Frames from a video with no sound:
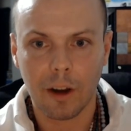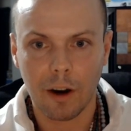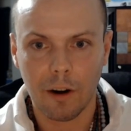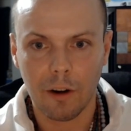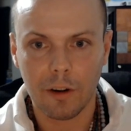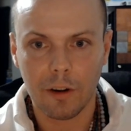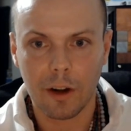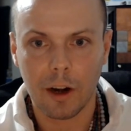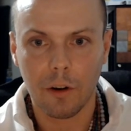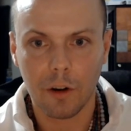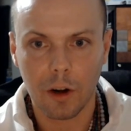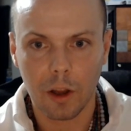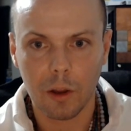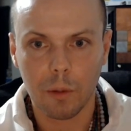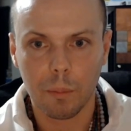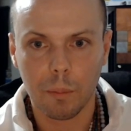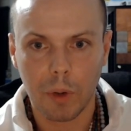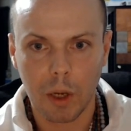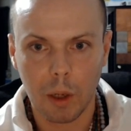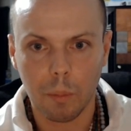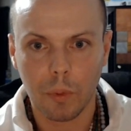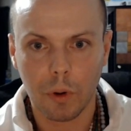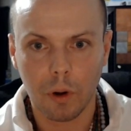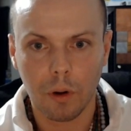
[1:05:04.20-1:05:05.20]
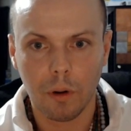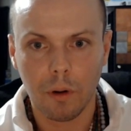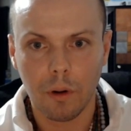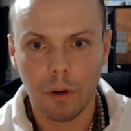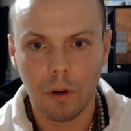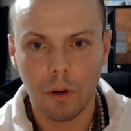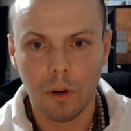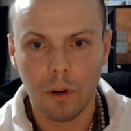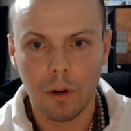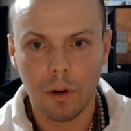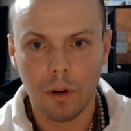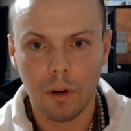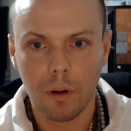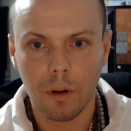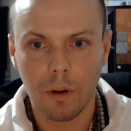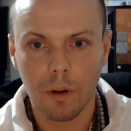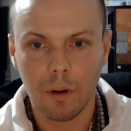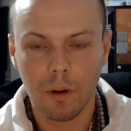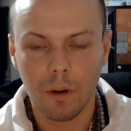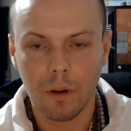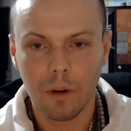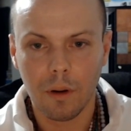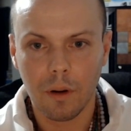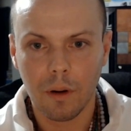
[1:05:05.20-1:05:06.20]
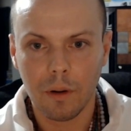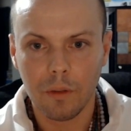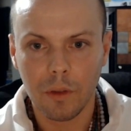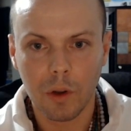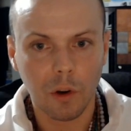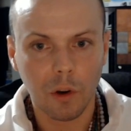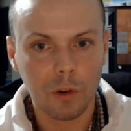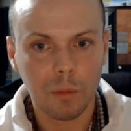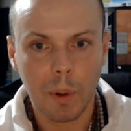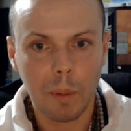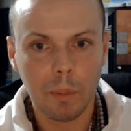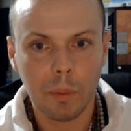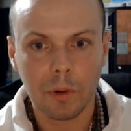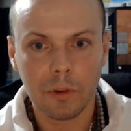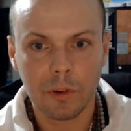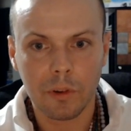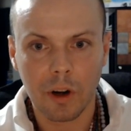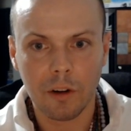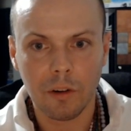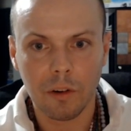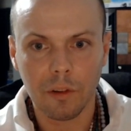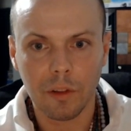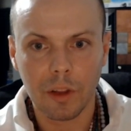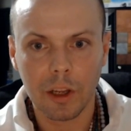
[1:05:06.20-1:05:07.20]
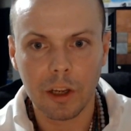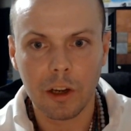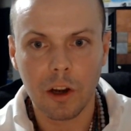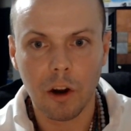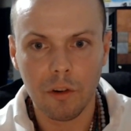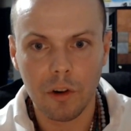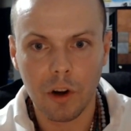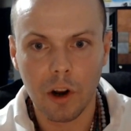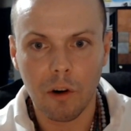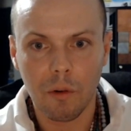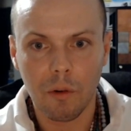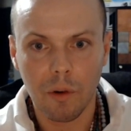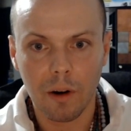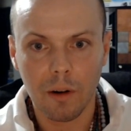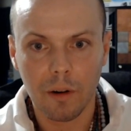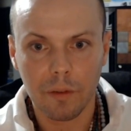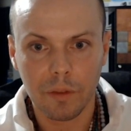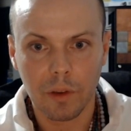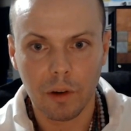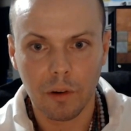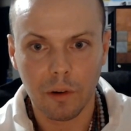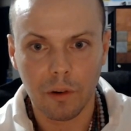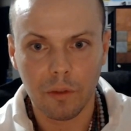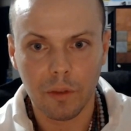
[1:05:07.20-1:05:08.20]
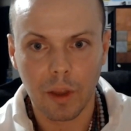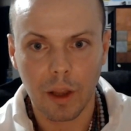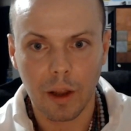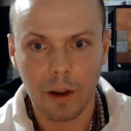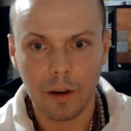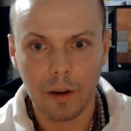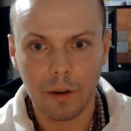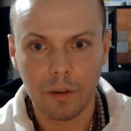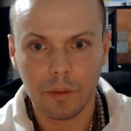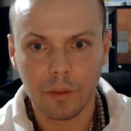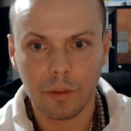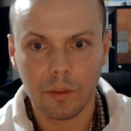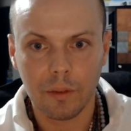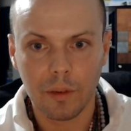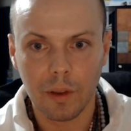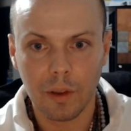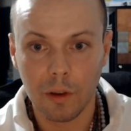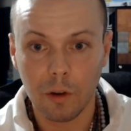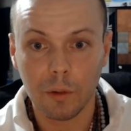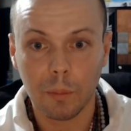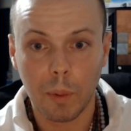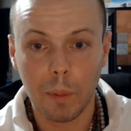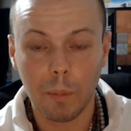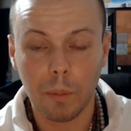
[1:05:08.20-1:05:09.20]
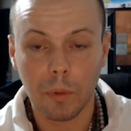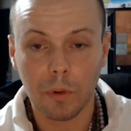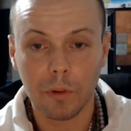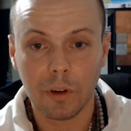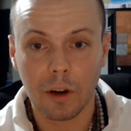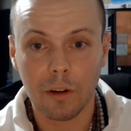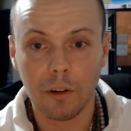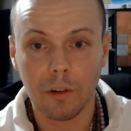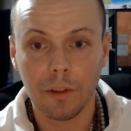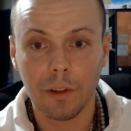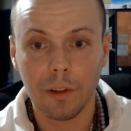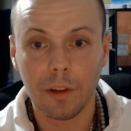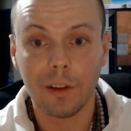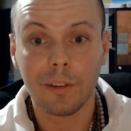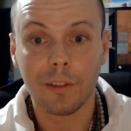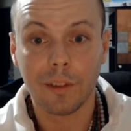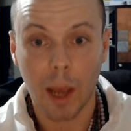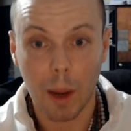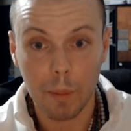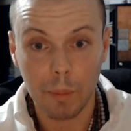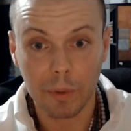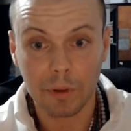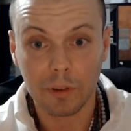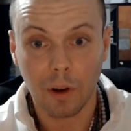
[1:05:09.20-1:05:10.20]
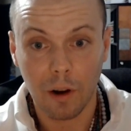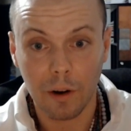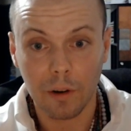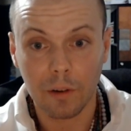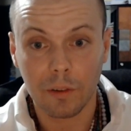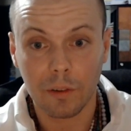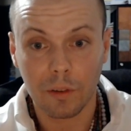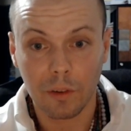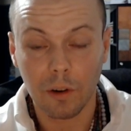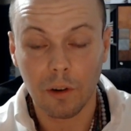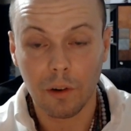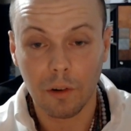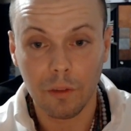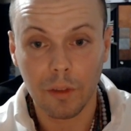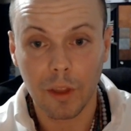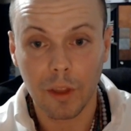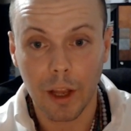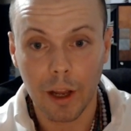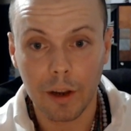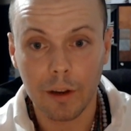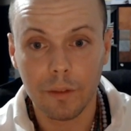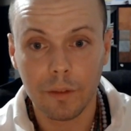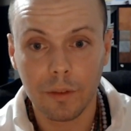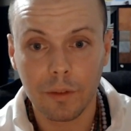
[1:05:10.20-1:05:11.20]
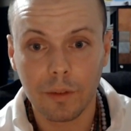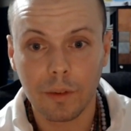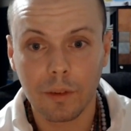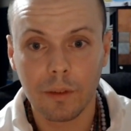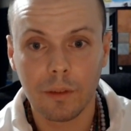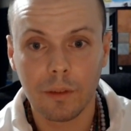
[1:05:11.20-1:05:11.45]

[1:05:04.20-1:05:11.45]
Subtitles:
down other people. Those people generally go nowhere with their own lives. And those people generally sabotage their own lives,